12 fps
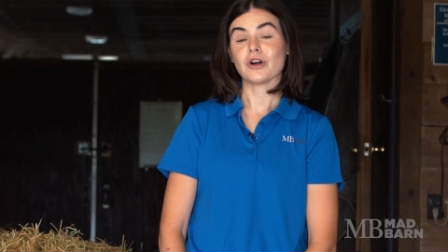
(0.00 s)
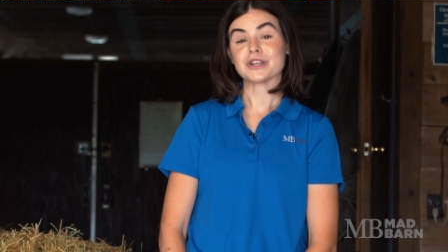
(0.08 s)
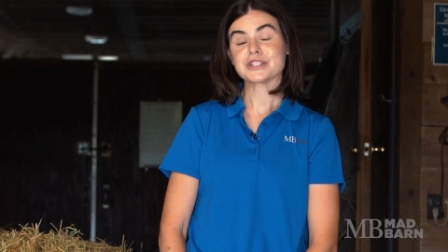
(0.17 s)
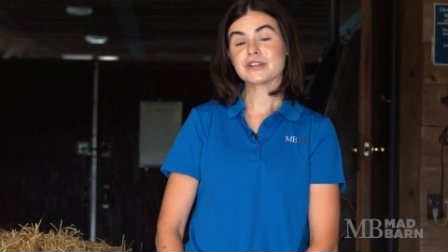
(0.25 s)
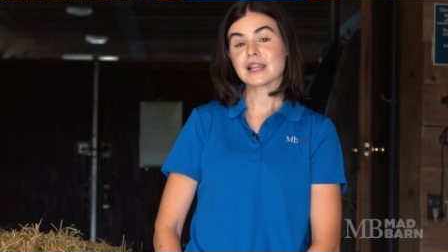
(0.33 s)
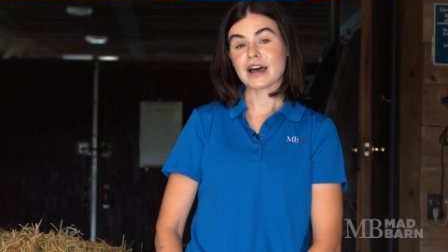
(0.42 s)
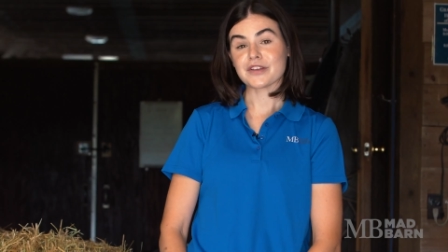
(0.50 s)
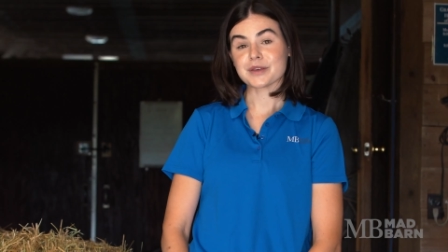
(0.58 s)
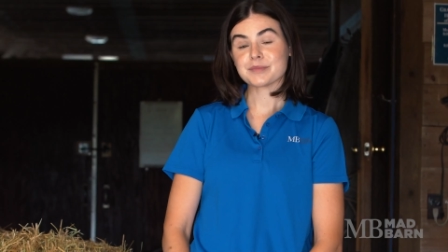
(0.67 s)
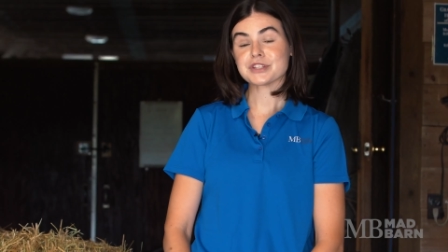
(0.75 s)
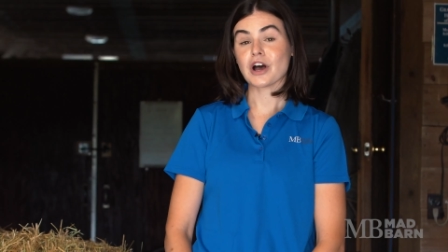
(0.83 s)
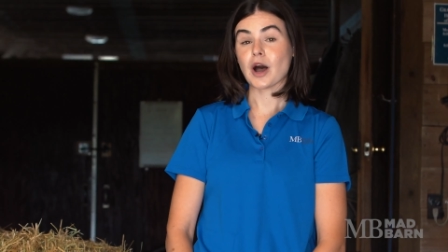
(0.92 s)
also allow
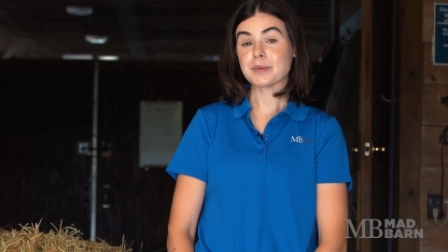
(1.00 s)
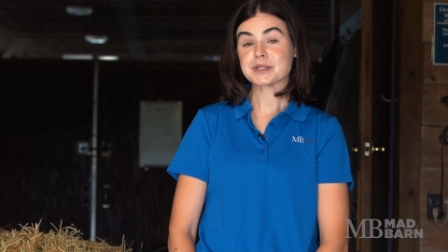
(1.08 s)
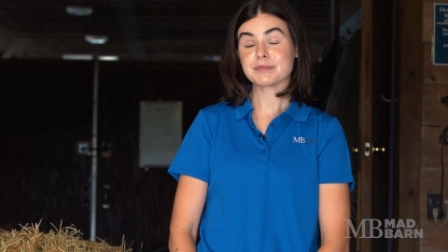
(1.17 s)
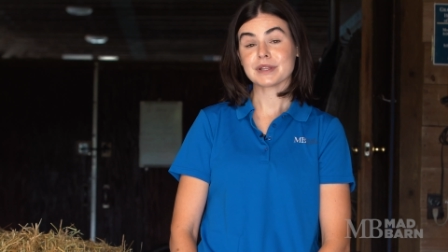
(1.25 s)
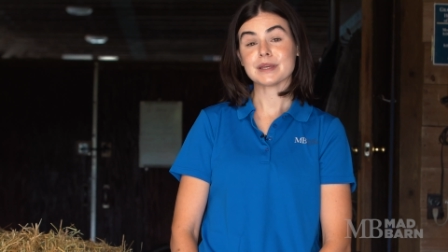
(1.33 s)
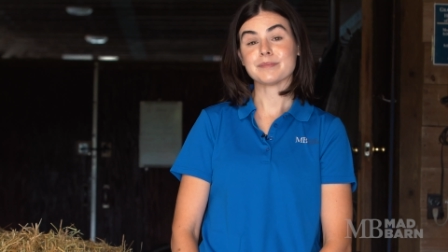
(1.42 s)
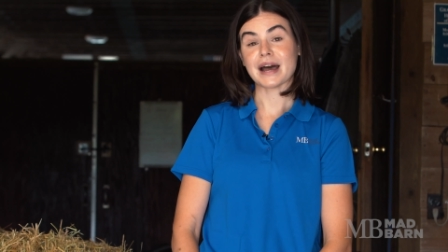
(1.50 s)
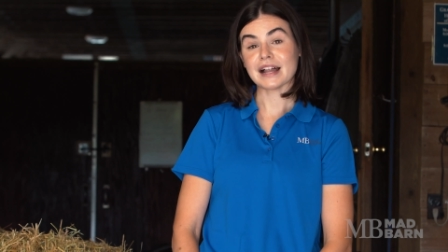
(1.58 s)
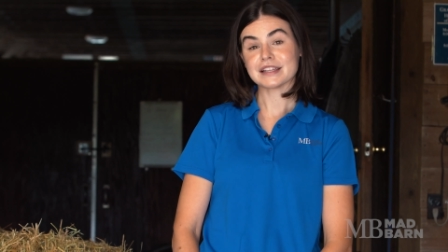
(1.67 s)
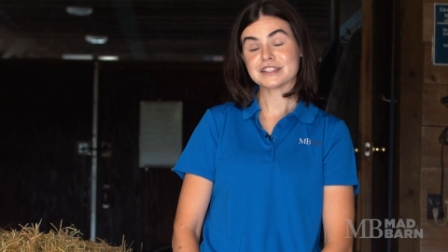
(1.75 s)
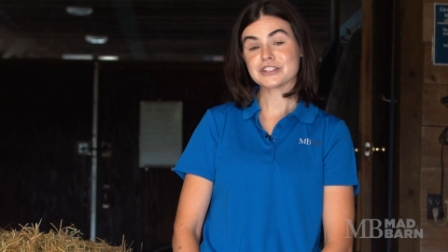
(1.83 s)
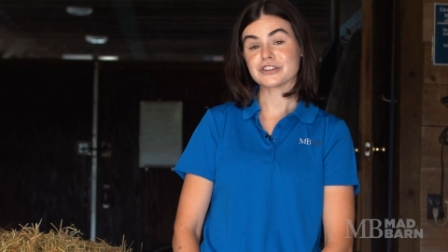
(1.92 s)
them to optimally
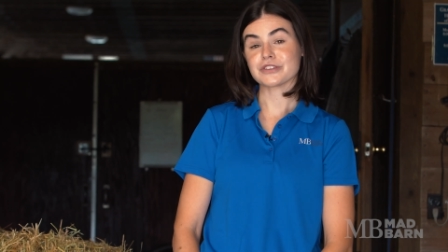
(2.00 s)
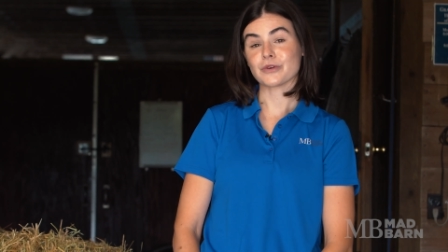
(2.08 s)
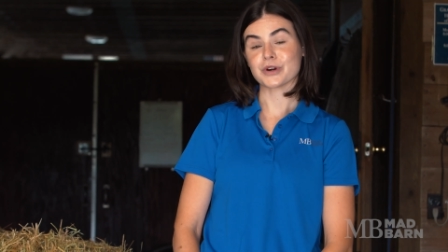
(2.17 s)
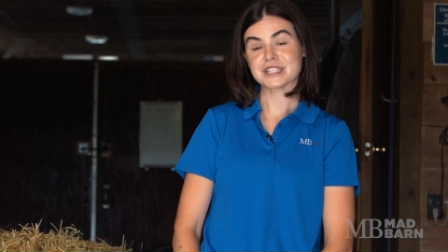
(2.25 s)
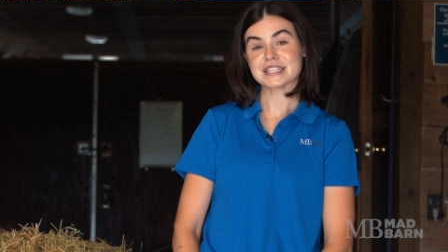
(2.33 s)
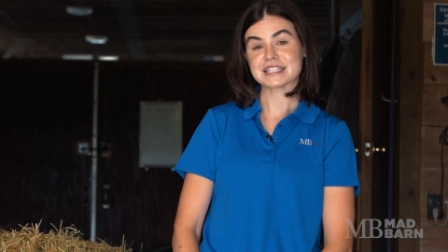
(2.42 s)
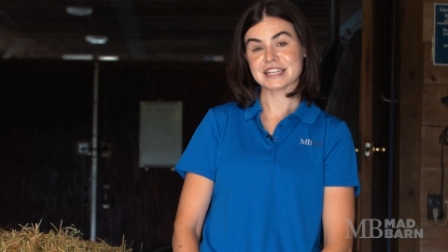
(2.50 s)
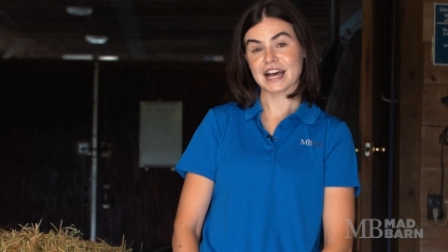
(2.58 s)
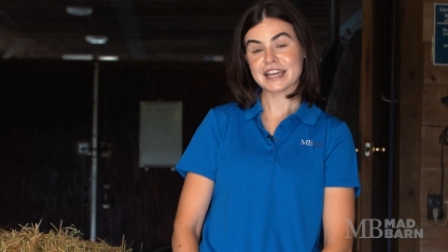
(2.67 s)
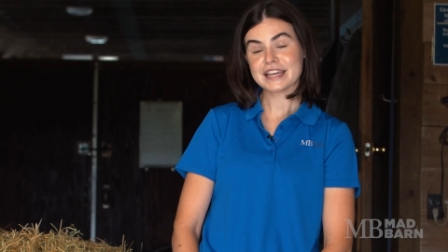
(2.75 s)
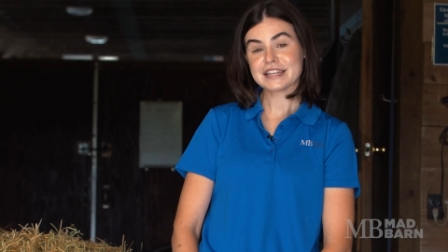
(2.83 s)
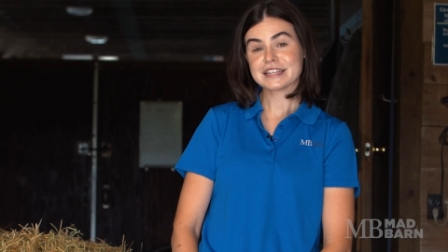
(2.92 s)
balance your horse's
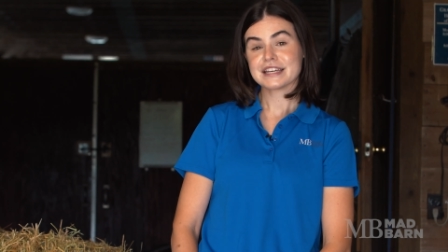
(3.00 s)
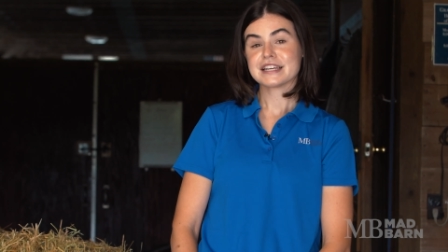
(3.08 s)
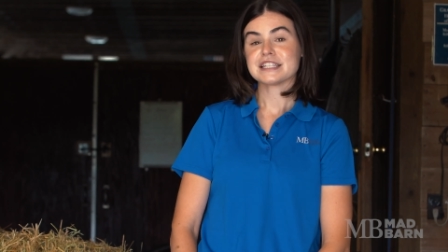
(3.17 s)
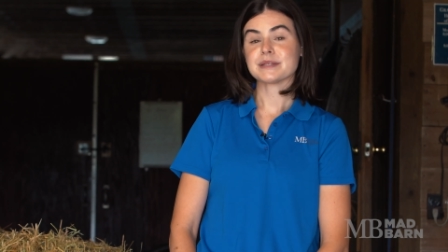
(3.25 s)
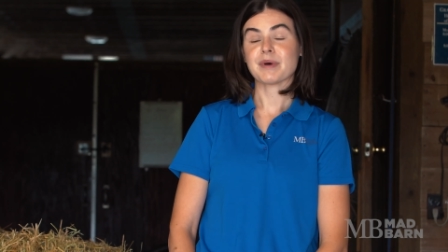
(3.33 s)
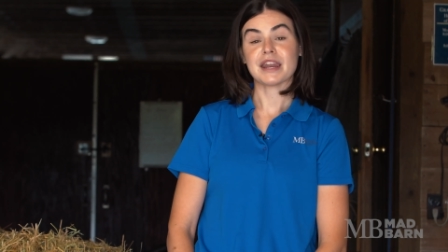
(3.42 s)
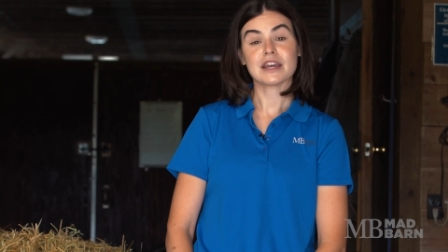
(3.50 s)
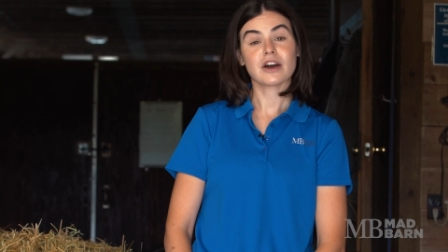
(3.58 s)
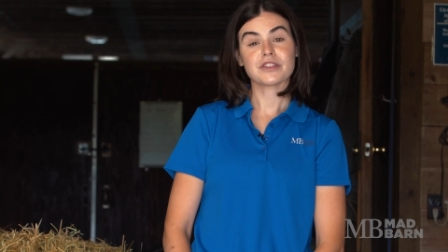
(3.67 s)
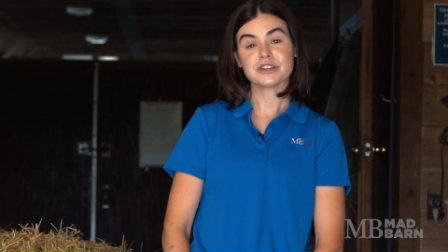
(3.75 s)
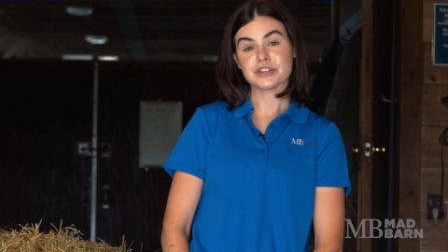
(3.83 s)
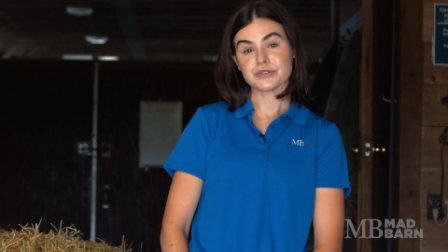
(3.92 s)
diet depending
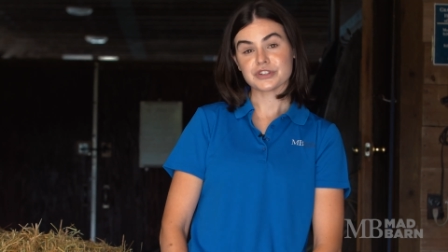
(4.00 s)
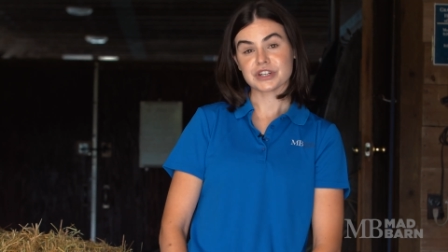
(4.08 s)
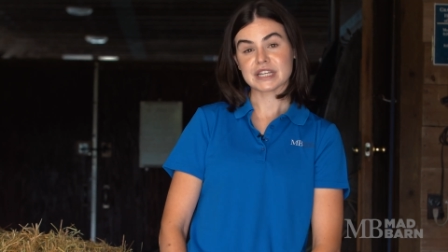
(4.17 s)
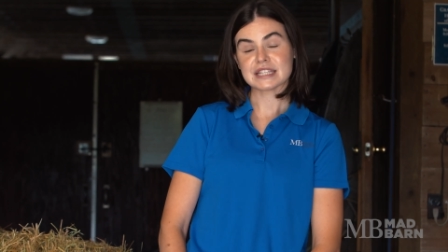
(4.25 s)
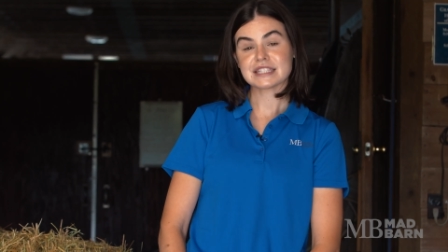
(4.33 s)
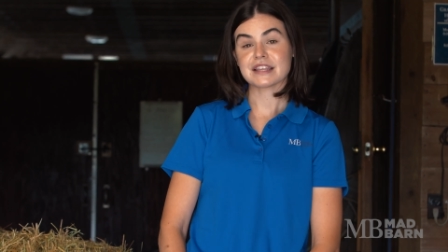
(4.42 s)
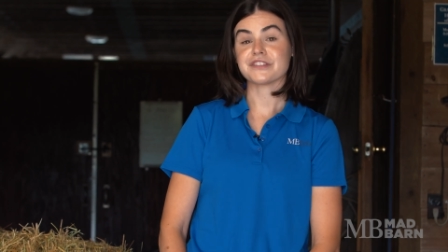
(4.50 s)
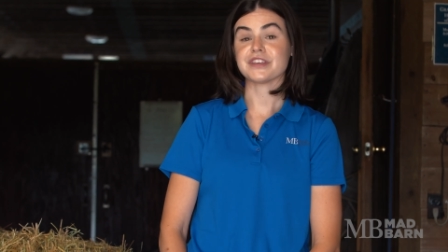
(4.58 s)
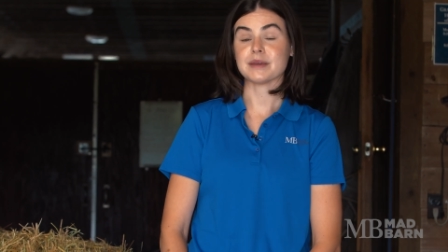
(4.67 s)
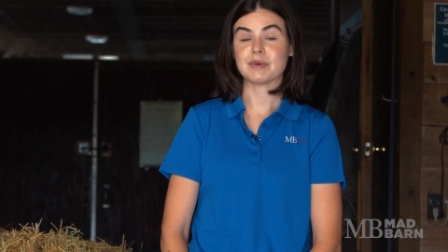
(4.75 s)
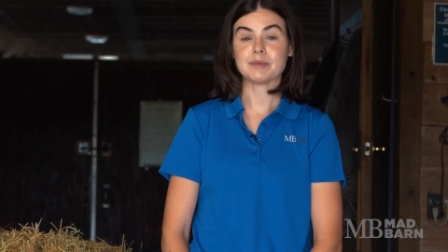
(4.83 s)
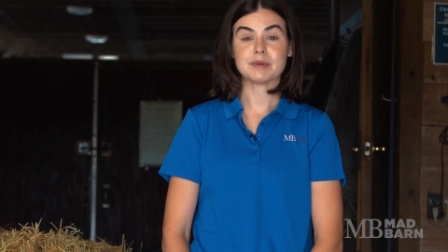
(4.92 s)
on the nutrients that
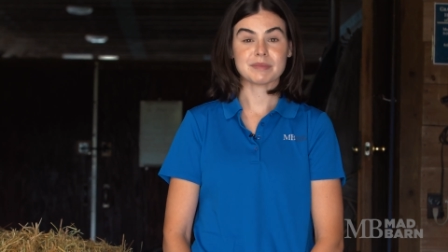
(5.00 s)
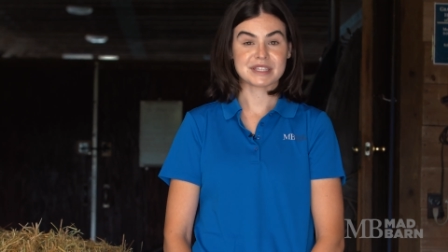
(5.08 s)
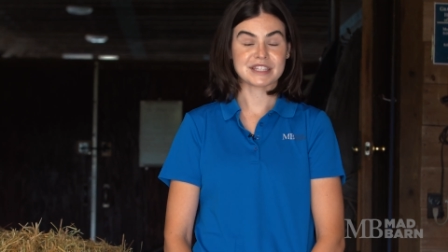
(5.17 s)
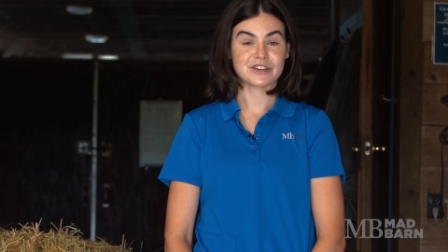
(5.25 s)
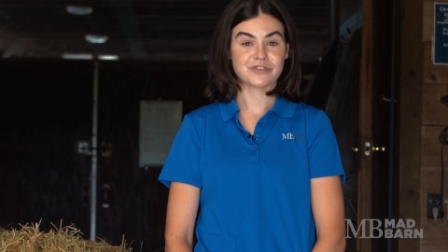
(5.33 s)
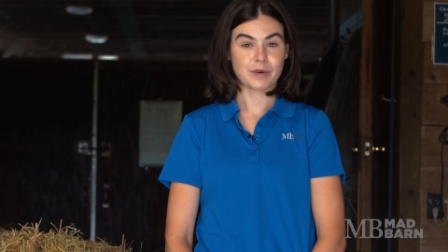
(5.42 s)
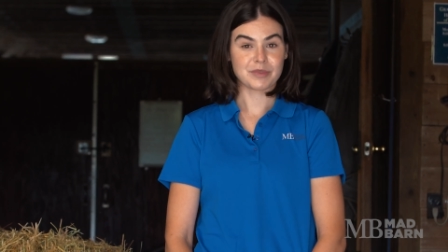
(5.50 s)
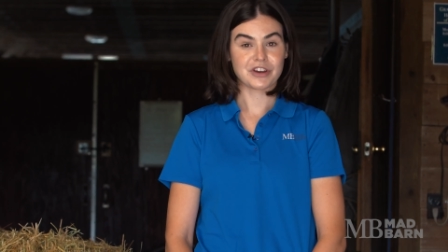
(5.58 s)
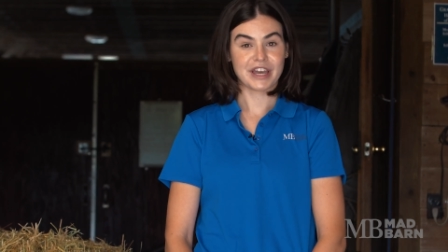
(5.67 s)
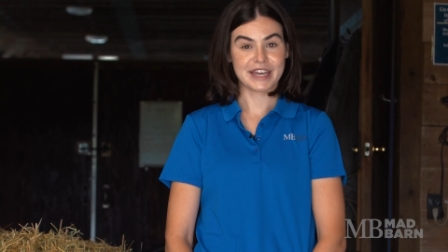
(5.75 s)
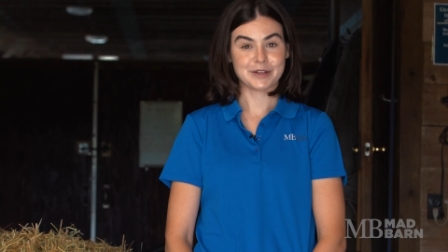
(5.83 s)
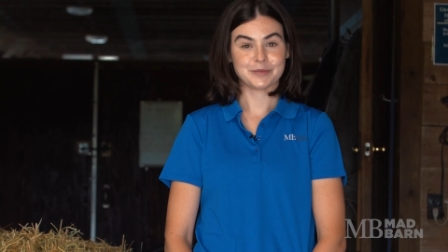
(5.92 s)
they may be missing from their
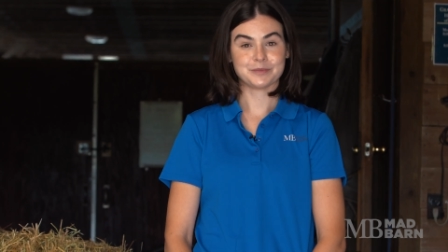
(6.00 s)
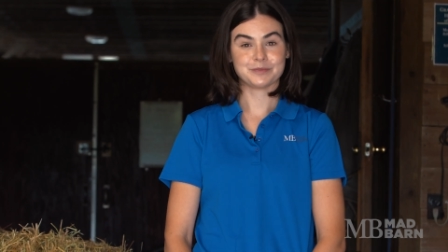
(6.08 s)
hay.